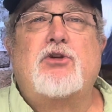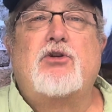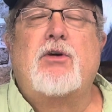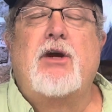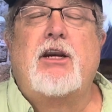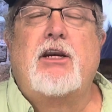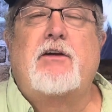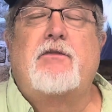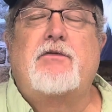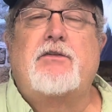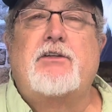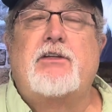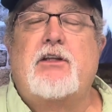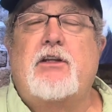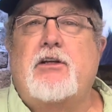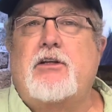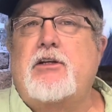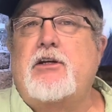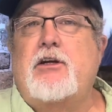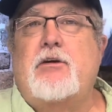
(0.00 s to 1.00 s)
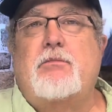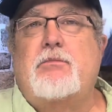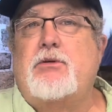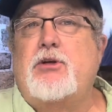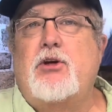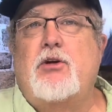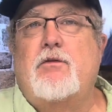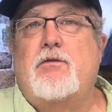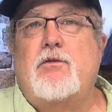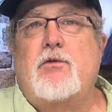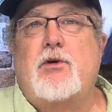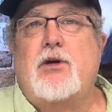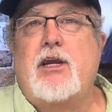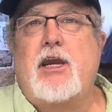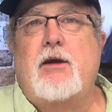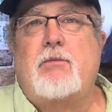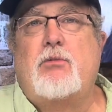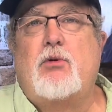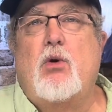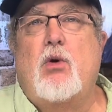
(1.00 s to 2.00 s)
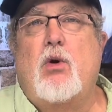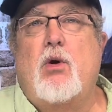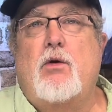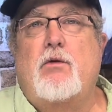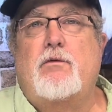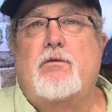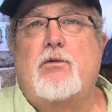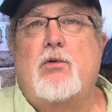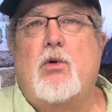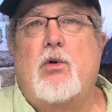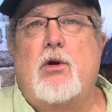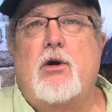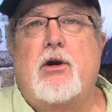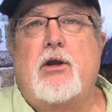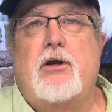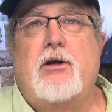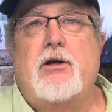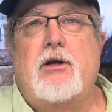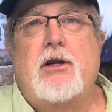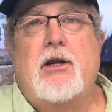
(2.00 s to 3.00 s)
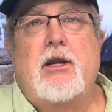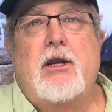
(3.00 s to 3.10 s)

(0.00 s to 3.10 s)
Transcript: training facility in beautiful Cape Coral, Florida.